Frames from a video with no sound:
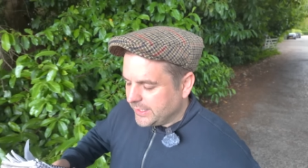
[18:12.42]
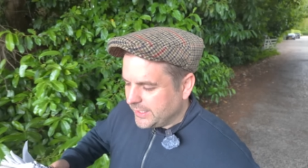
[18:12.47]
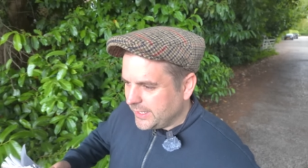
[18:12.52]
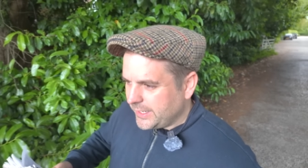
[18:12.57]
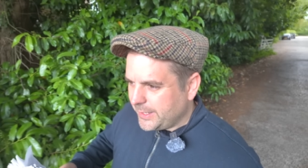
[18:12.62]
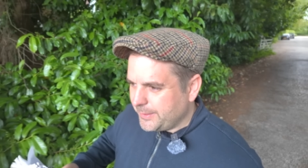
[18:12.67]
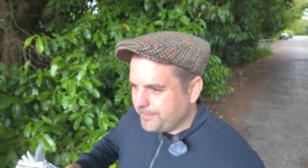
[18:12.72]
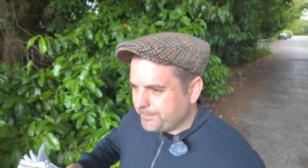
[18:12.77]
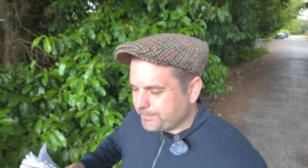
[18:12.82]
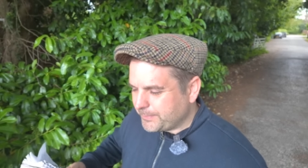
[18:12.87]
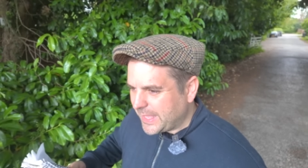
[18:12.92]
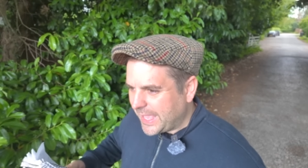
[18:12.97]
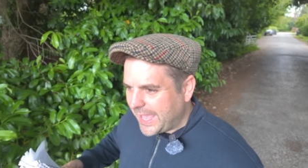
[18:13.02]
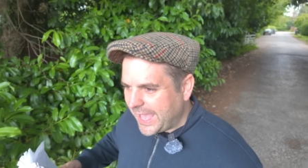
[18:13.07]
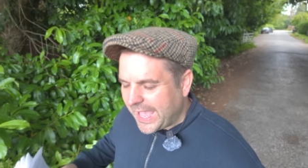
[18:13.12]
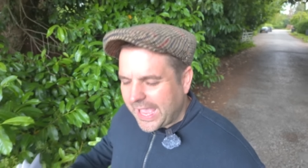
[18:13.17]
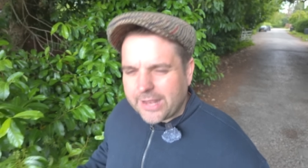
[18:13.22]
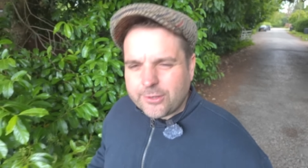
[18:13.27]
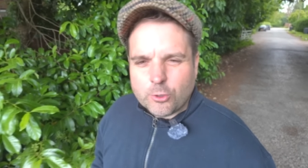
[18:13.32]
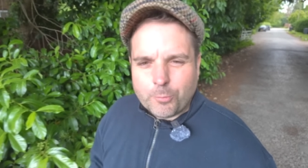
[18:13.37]
um,
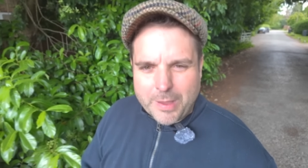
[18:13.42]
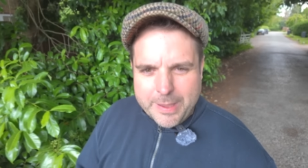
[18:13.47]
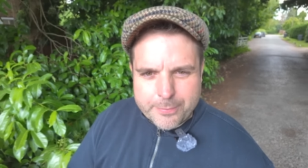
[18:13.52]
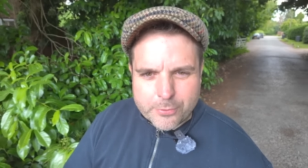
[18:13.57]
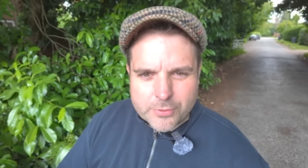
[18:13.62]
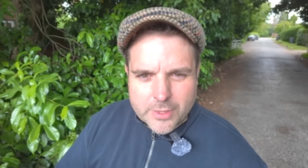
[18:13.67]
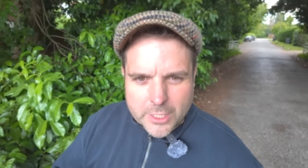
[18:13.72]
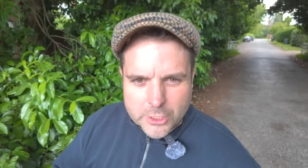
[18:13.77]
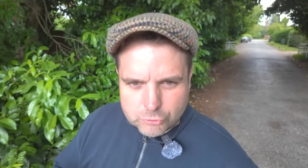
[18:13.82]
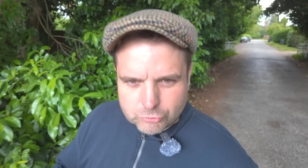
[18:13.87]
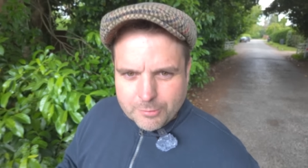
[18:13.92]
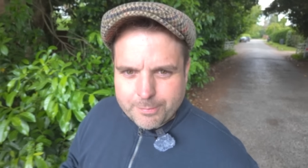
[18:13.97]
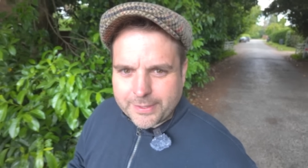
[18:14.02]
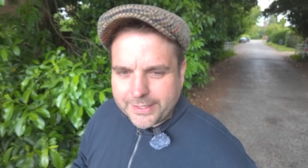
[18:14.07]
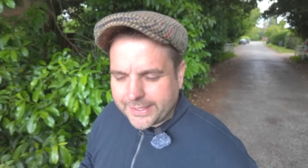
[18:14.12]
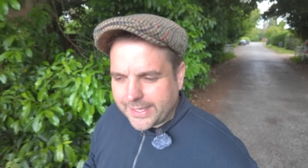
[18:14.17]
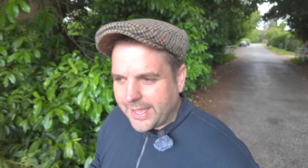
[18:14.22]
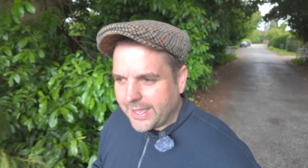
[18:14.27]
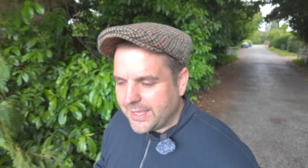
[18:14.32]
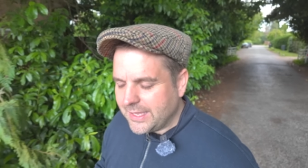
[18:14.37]
handle people that are
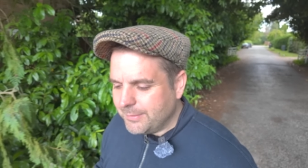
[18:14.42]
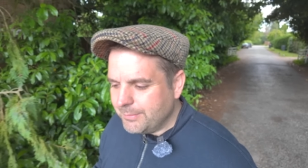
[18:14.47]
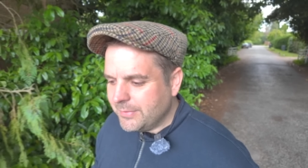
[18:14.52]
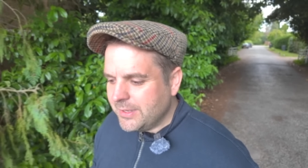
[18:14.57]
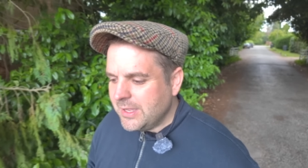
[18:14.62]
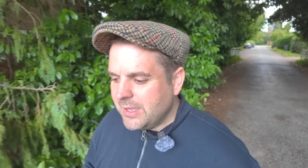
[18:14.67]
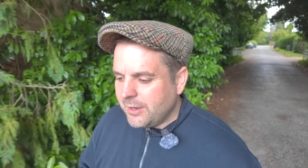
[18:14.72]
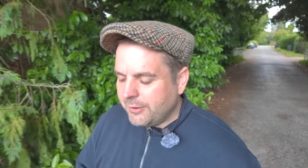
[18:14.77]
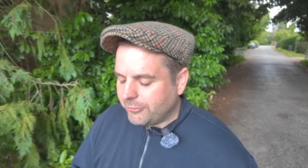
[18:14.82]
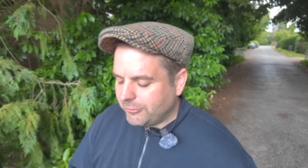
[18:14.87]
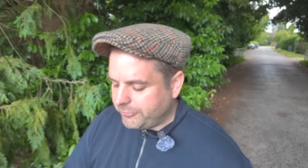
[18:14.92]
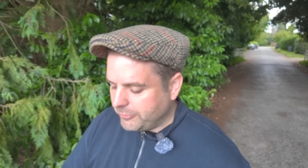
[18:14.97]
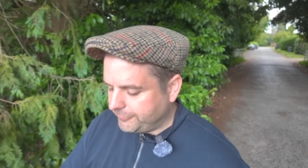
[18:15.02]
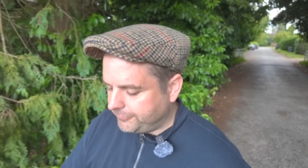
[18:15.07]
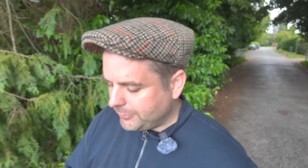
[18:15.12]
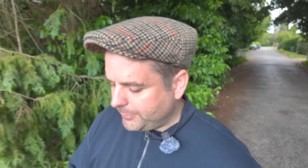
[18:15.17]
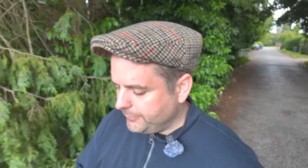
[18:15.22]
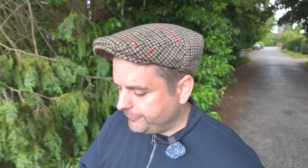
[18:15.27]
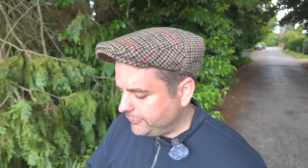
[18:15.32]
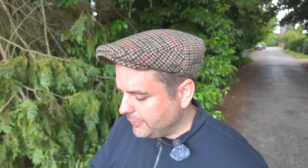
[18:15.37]
dribbling at him from,
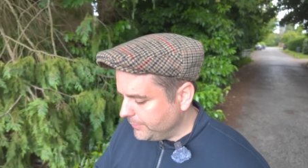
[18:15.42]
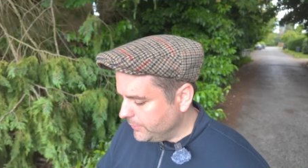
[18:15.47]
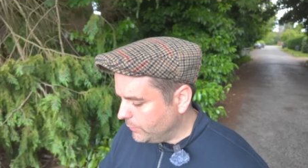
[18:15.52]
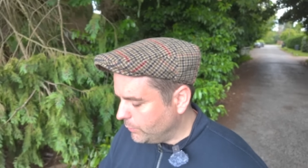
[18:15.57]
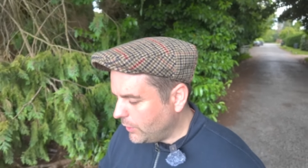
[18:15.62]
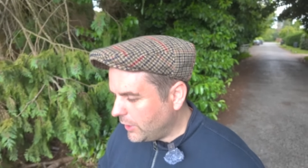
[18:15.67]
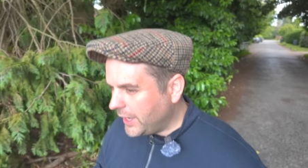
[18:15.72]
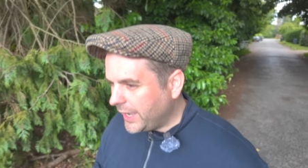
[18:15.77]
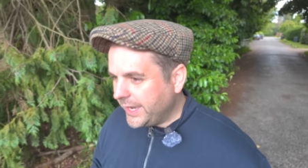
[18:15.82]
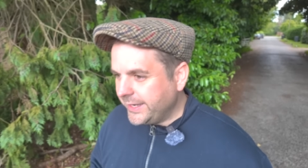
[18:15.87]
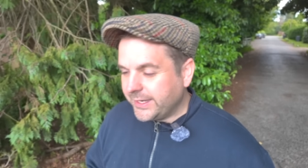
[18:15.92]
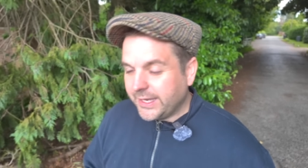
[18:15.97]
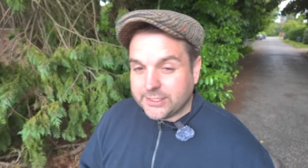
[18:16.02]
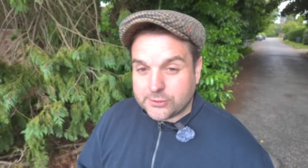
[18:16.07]
from, from the wide.